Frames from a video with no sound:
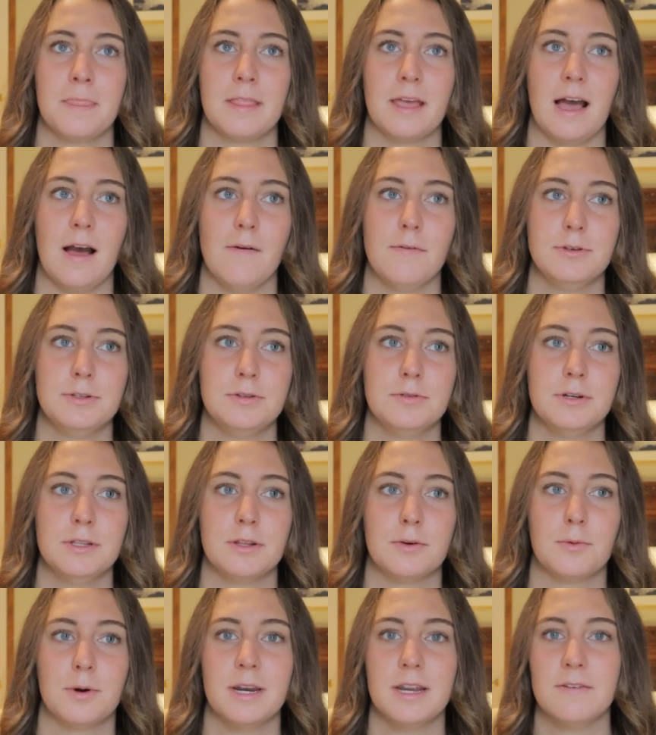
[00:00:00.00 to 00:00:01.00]
I was doing
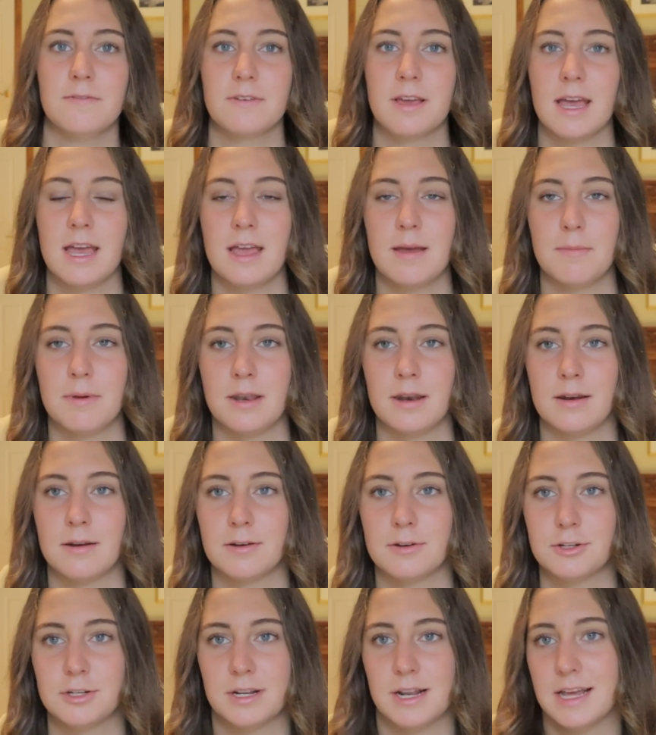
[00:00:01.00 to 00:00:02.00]
the what if game,
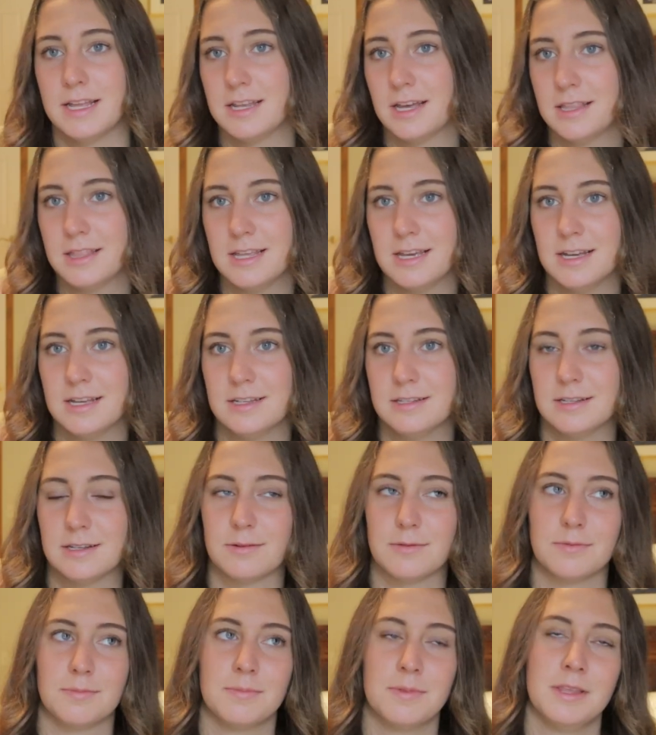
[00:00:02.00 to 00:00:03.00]
and should I have done this,
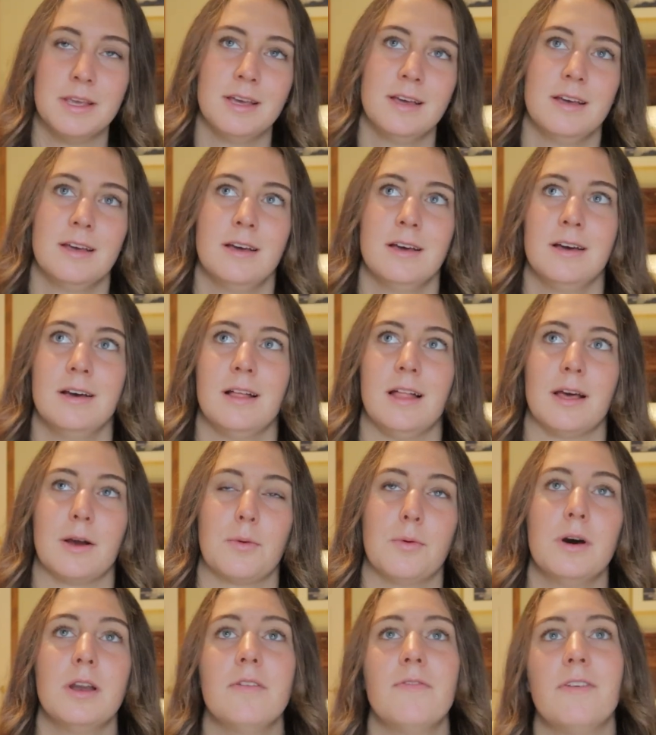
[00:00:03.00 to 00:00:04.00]
and like,
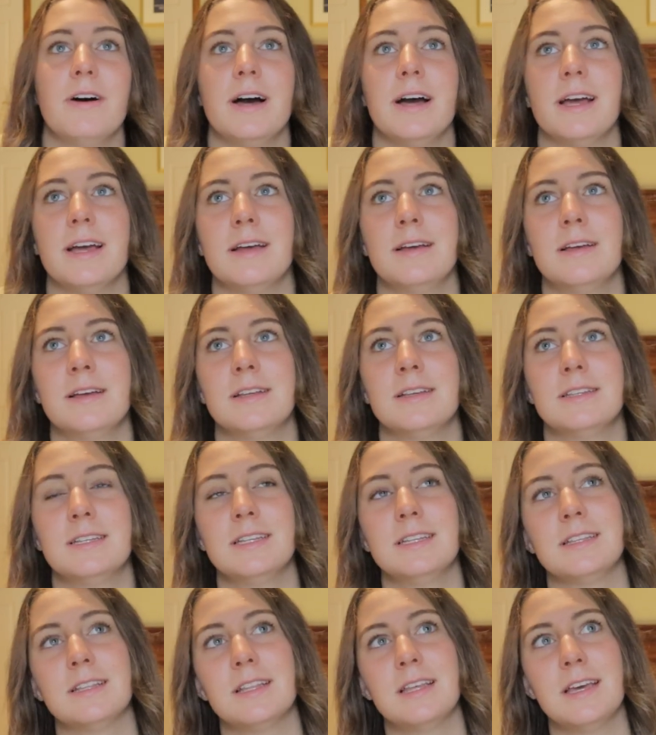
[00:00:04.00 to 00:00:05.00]
what if I
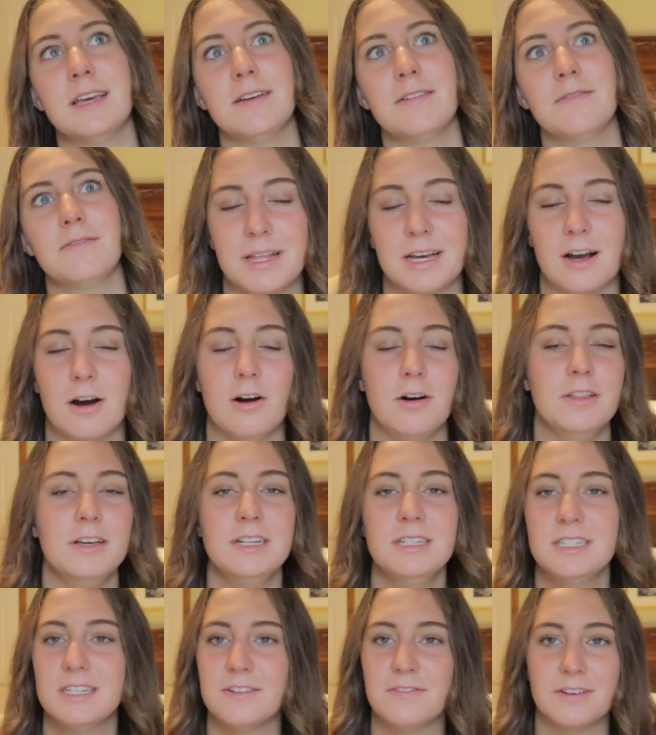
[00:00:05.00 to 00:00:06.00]
didn't leave? Like, all
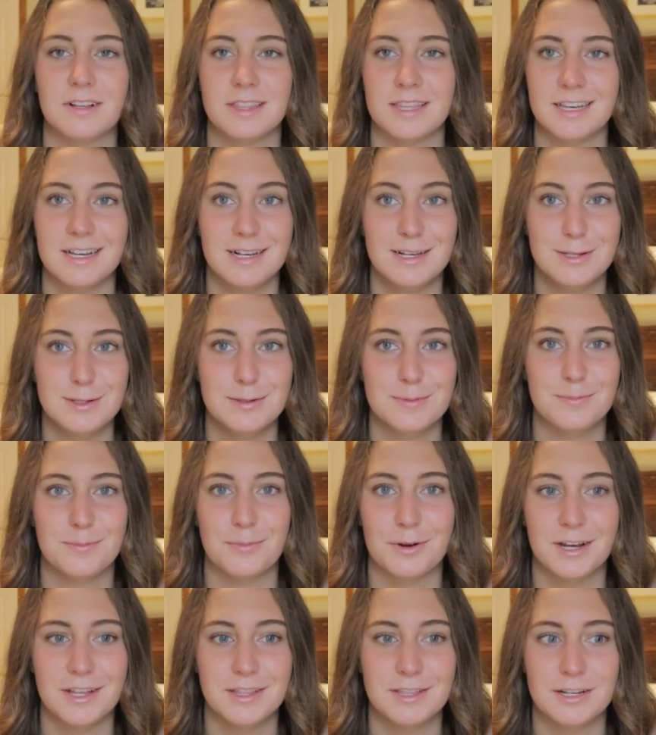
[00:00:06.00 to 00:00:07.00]
these different things
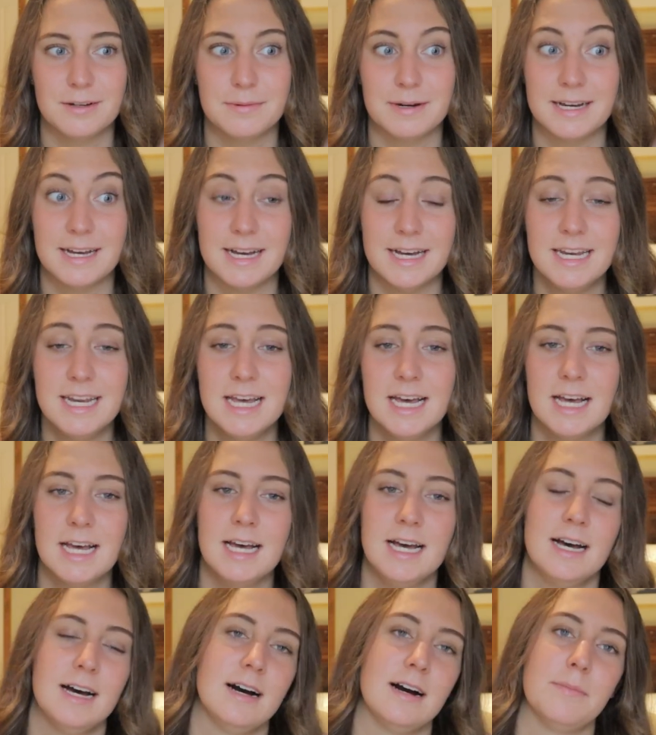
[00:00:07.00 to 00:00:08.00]
ran through my head,
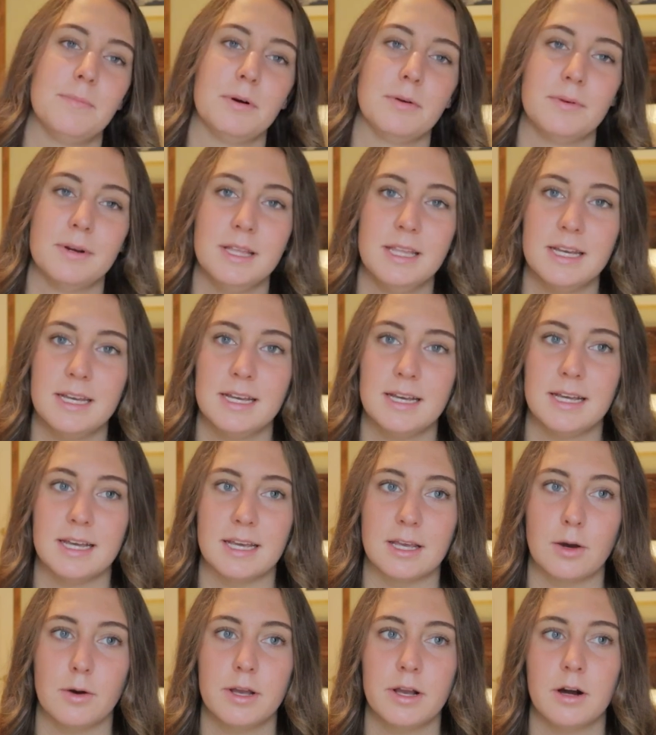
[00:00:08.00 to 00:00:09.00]
but really,
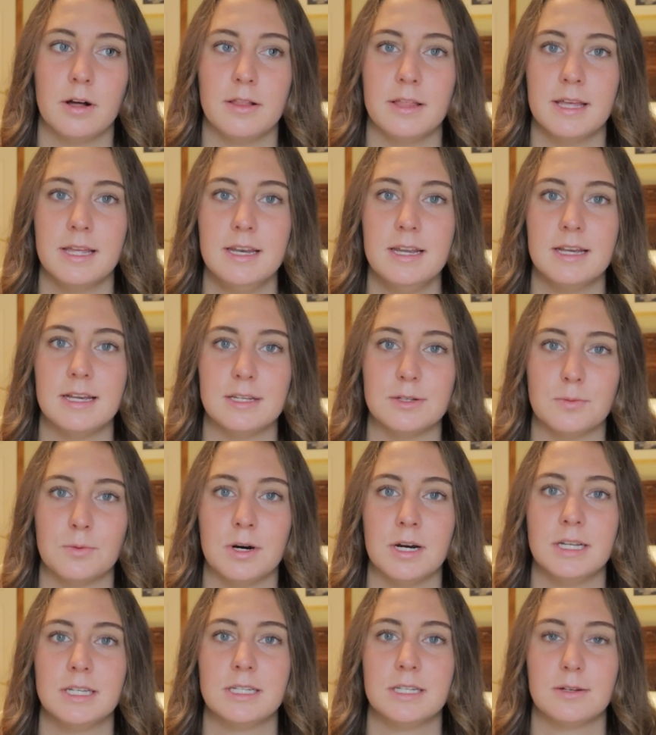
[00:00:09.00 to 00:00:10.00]
like, going all in is
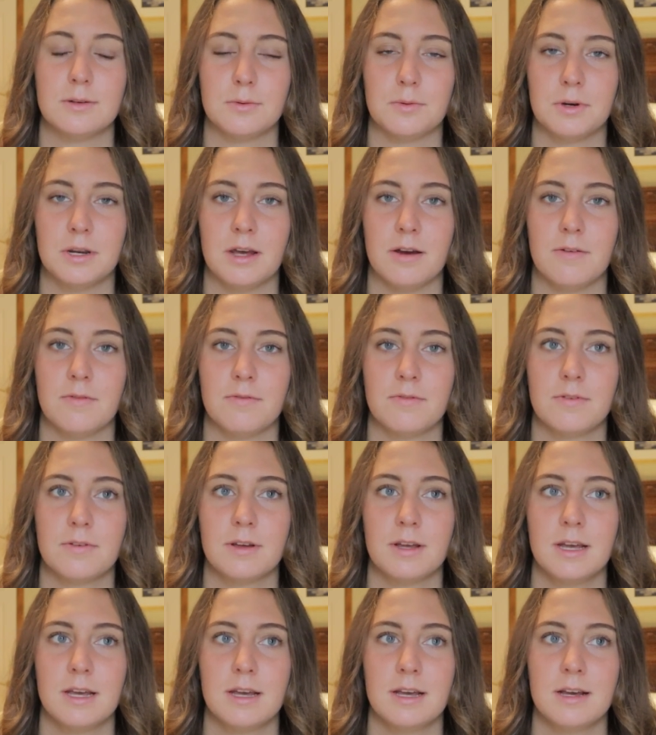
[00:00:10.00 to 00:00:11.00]
what would have
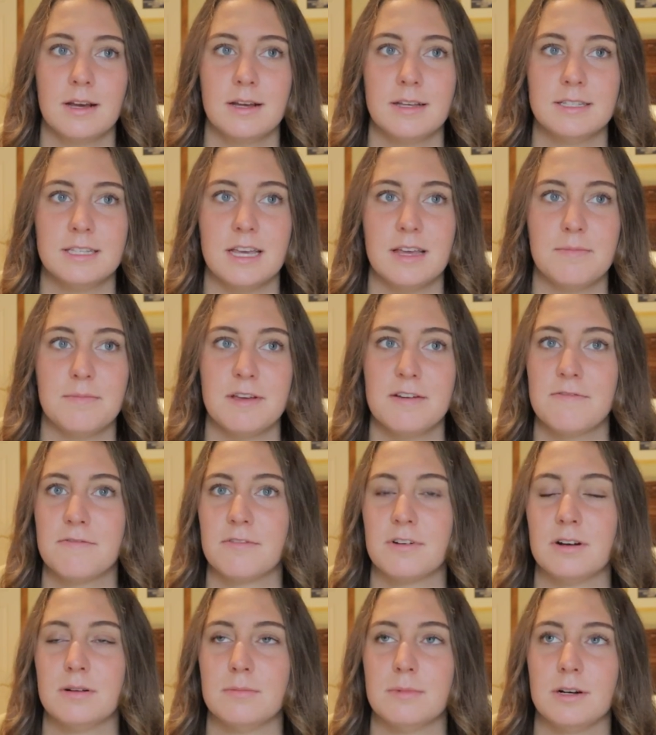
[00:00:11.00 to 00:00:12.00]
saved me
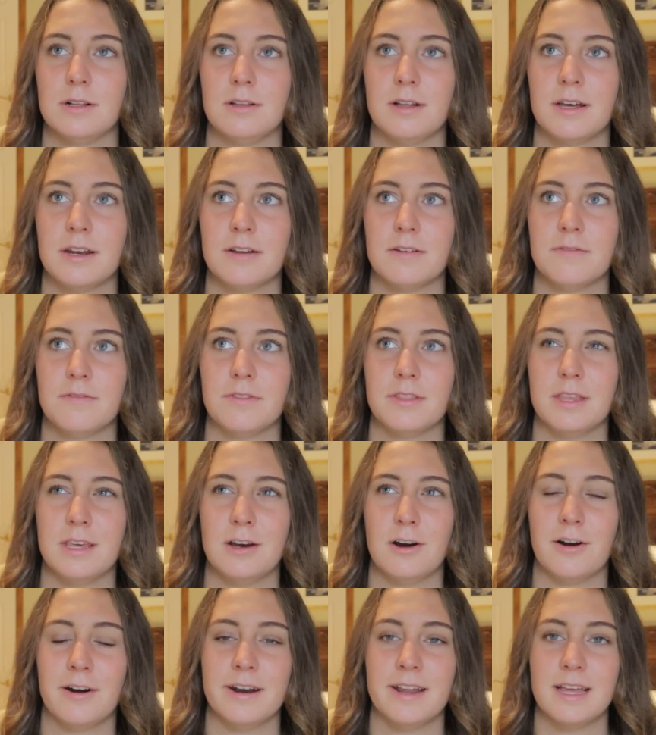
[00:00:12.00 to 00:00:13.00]
from a lot of the
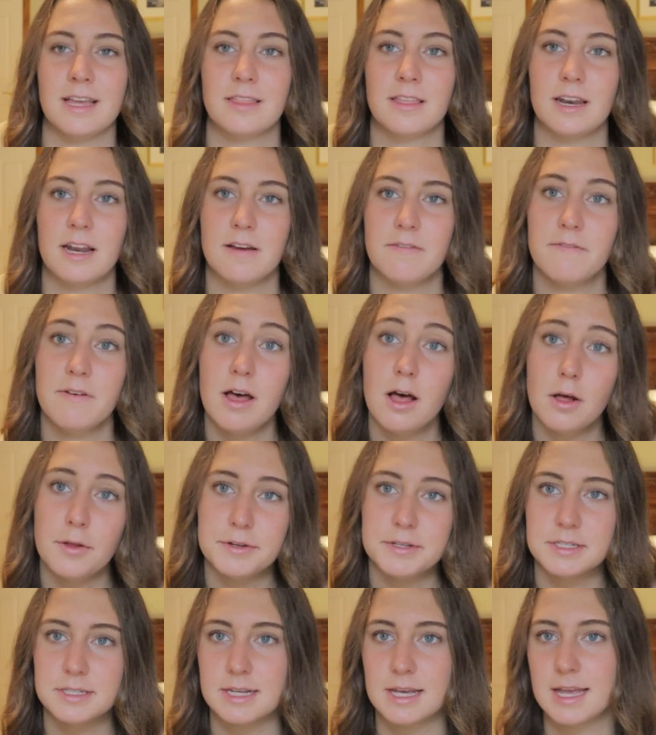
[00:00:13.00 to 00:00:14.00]
heartache that I
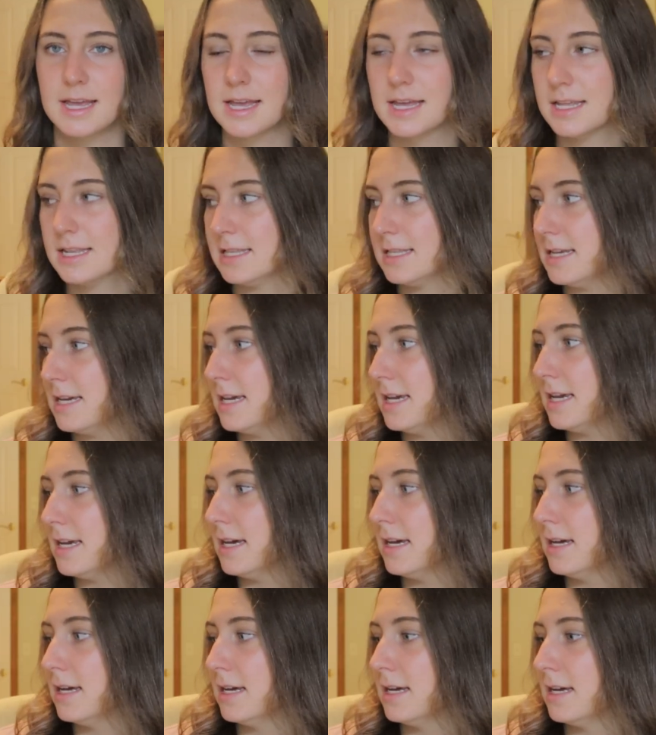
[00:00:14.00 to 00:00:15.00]
felt and the,